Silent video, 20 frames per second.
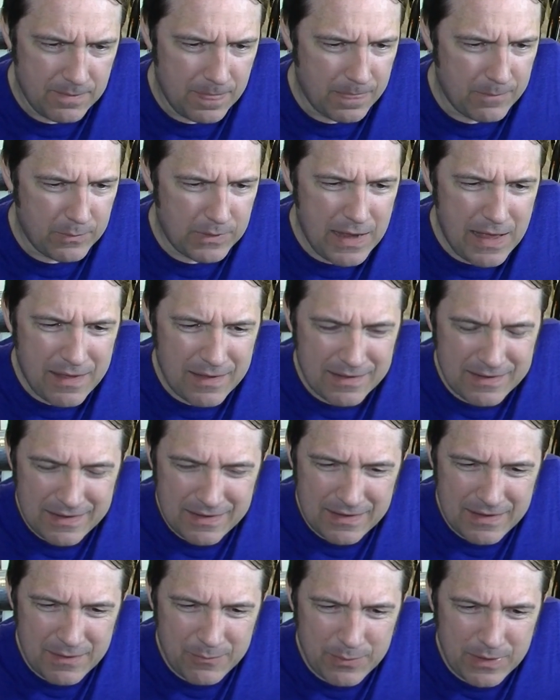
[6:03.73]
What
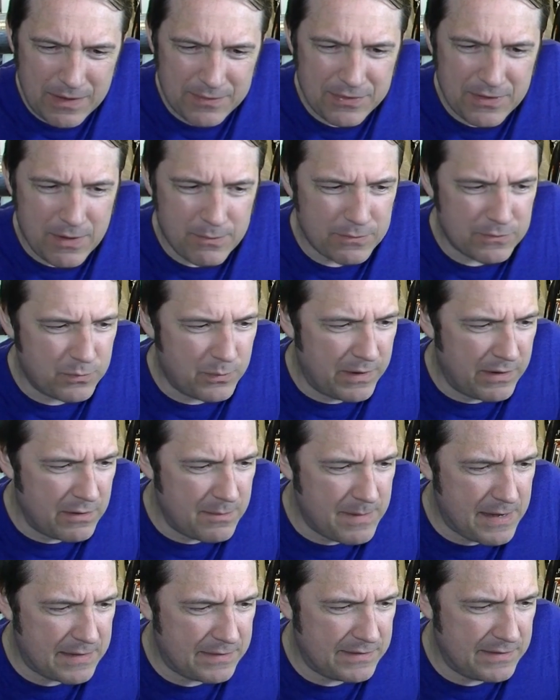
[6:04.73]
I thought was weird
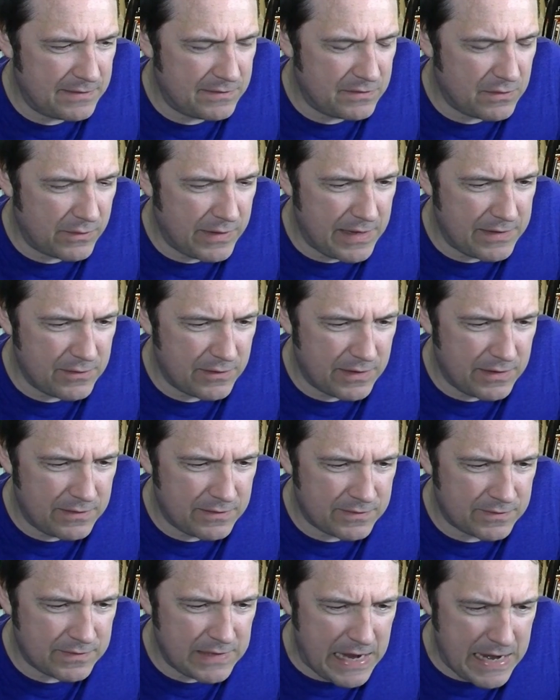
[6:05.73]
about this, okay, they're going to
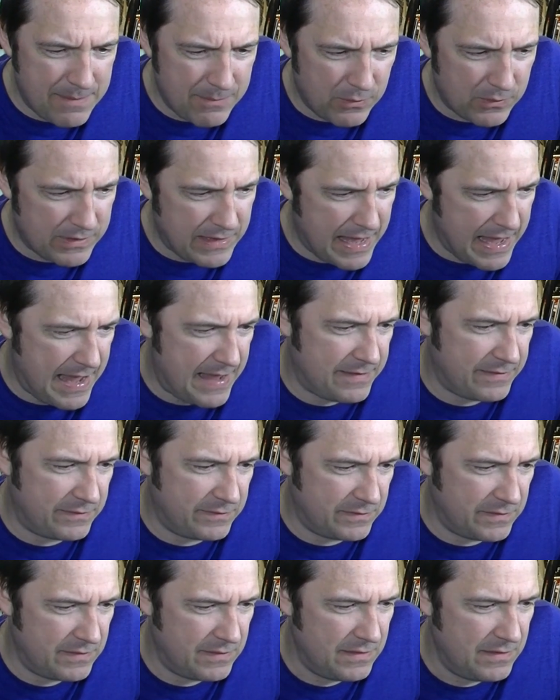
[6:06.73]

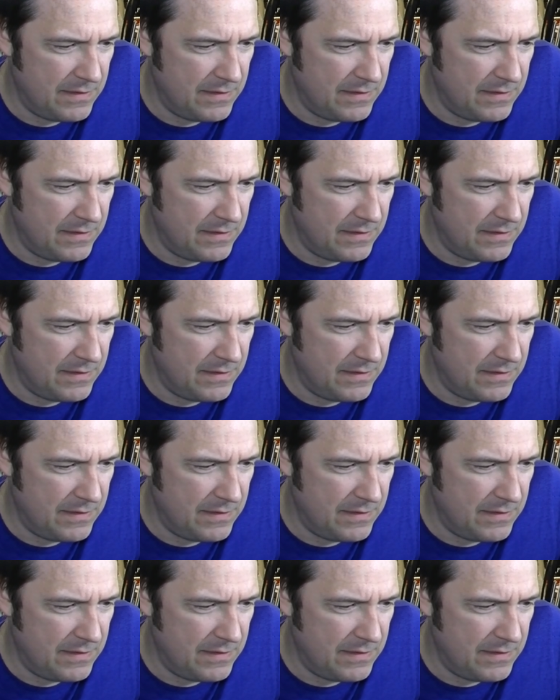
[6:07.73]
simulcast